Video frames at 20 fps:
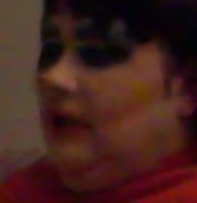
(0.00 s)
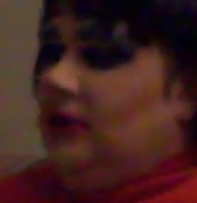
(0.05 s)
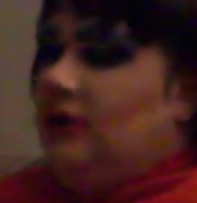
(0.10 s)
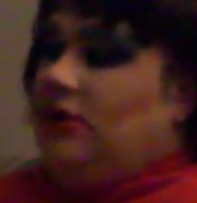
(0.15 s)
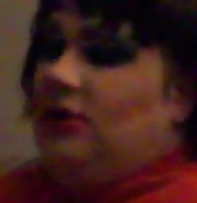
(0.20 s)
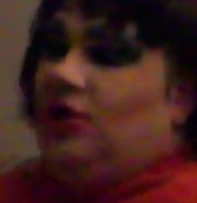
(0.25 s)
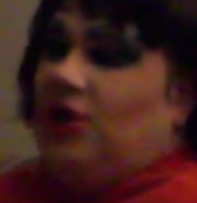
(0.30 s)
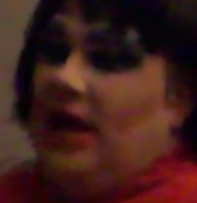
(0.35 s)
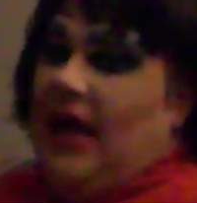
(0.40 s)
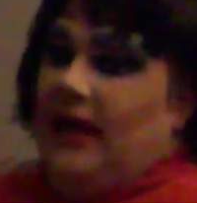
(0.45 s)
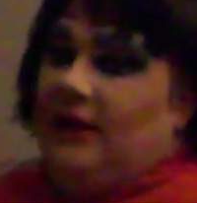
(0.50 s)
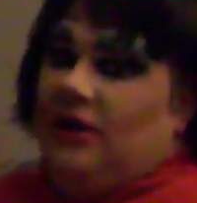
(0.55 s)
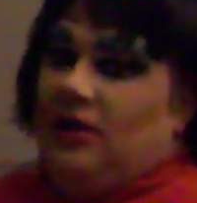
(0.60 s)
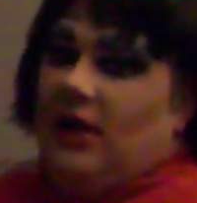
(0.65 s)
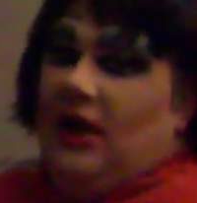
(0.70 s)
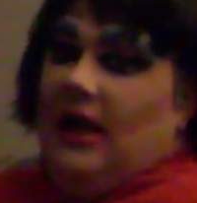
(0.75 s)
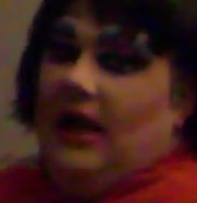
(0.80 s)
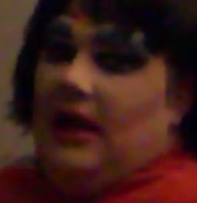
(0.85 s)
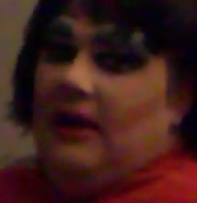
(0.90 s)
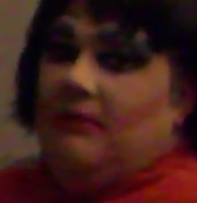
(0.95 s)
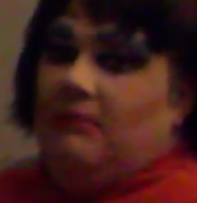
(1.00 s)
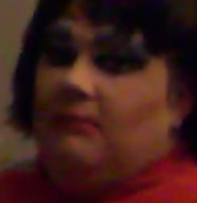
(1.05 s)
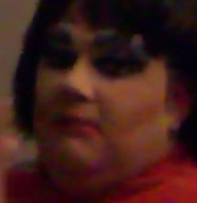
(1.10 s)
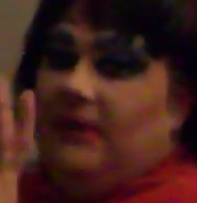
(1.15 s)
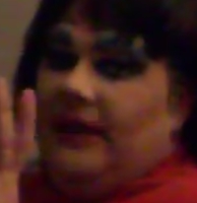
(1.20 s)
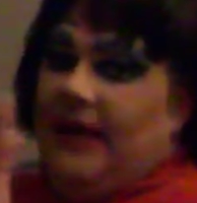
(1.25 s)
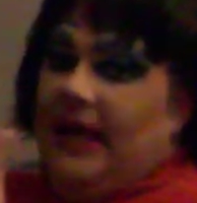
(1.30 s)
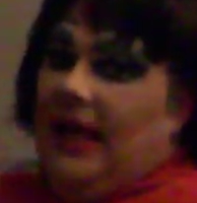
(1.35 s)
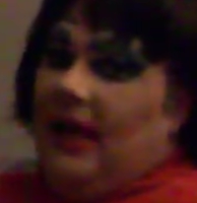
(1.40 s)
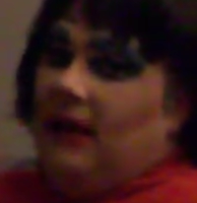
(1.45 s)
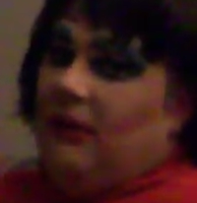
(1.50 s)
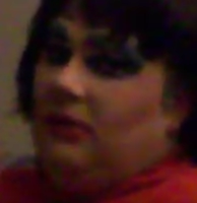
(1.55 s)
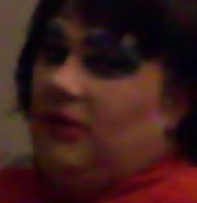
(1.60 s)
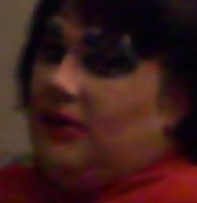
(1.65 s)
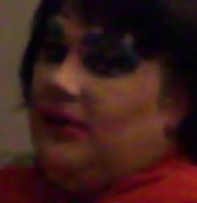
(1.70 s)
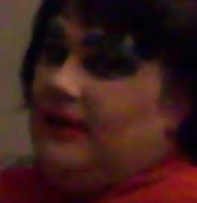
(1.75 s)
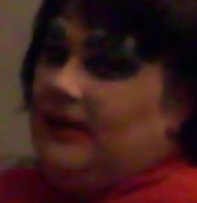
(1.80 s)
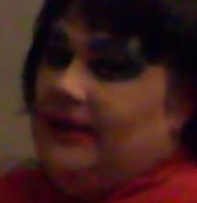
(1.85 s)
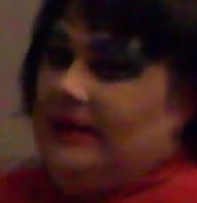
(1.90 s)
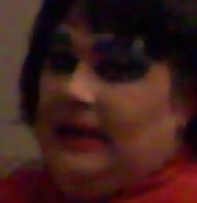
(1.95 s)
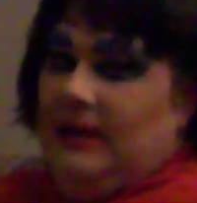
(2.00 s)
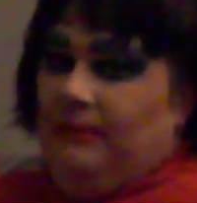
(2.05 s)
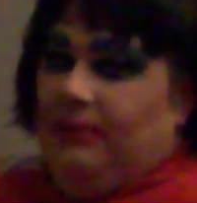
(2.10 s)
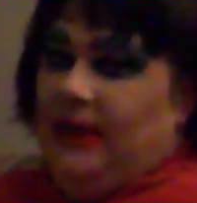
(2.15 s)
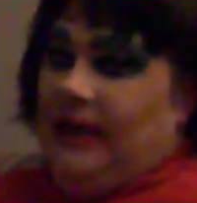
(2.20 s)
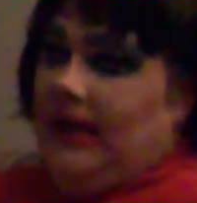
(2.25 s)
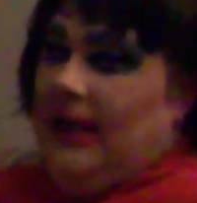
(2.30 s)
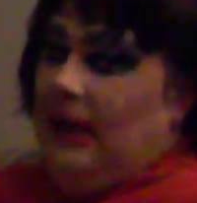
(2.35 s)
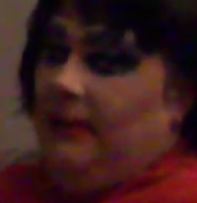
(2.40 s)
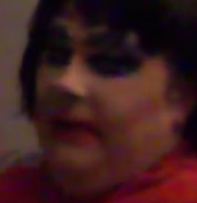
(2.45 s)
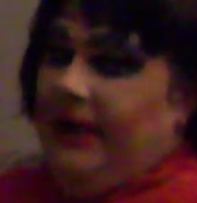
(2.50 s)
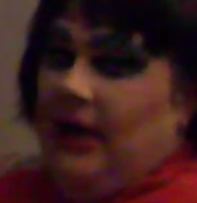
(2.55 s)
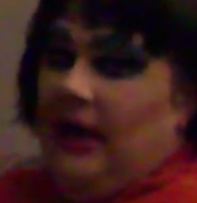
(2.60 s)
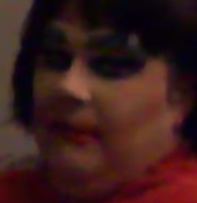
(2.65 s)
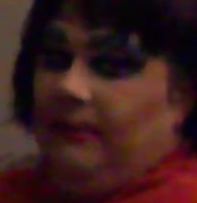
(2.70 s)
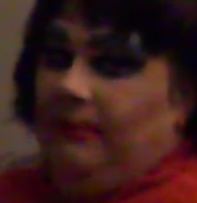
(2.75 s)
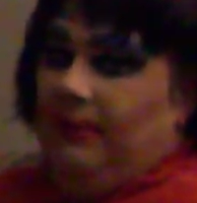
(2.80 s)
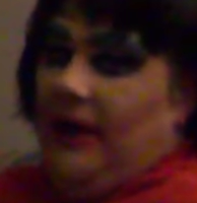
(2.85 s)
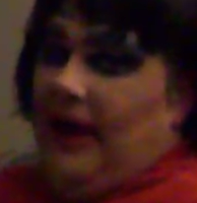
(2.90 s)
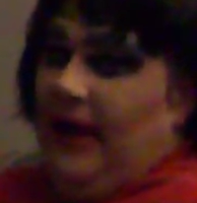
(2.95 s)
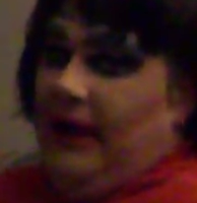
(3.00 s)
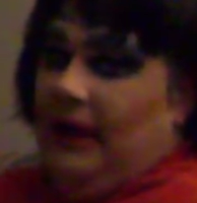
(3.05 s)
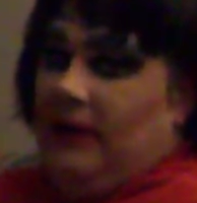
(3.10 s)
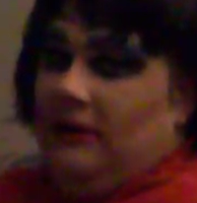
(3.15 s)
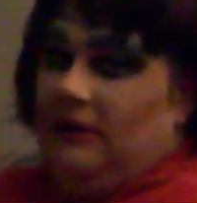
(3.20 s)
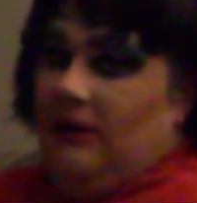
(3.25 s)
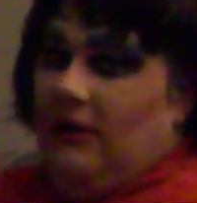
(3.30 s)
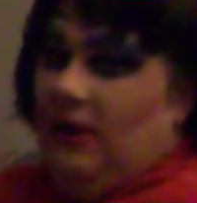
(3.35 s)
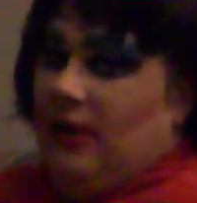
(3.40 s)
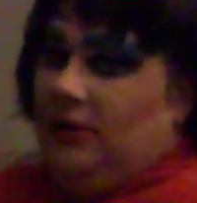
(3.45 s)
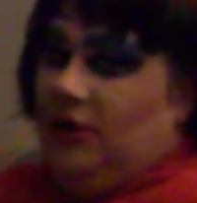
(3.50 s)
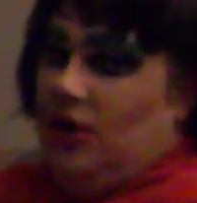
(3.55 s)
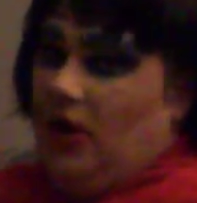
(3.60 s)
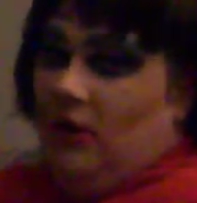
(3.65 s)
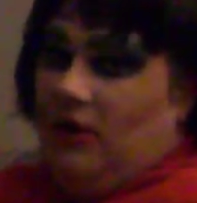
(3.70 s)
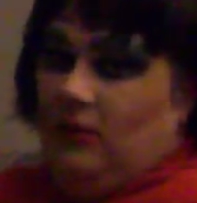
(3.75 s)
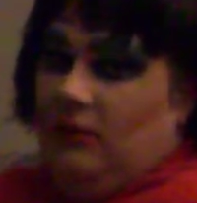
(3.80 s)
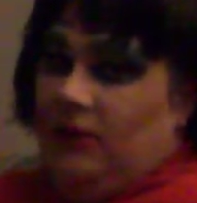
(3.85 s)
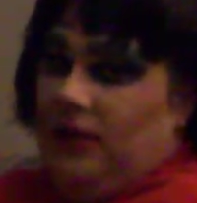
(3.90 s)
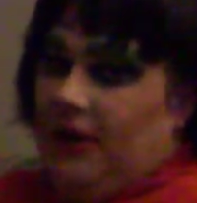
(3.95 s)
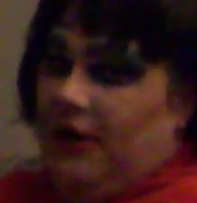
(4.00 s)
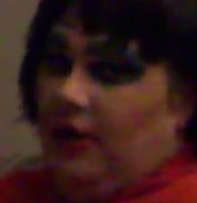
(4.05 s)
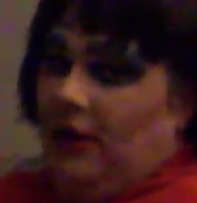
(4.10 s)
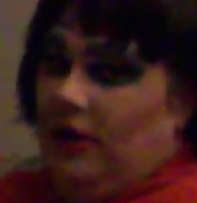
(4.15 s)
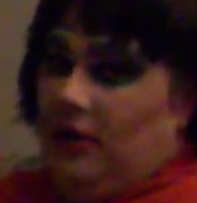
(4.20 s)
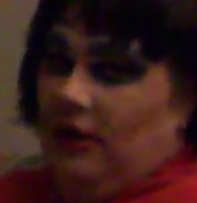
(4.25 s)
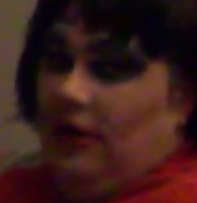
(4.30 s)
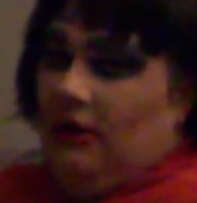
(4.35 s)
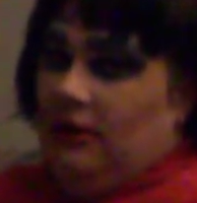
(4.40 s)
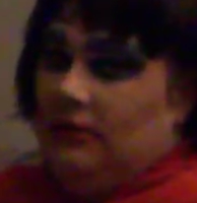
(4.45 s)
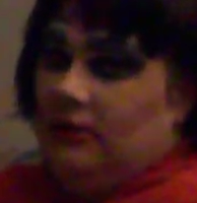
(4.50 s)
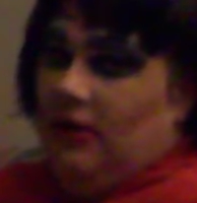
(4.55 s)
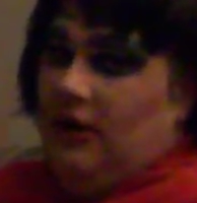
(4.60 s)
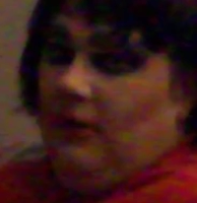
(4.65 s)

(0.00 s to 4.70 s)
Shangela, Manila was just simply coming up and joking with the girl.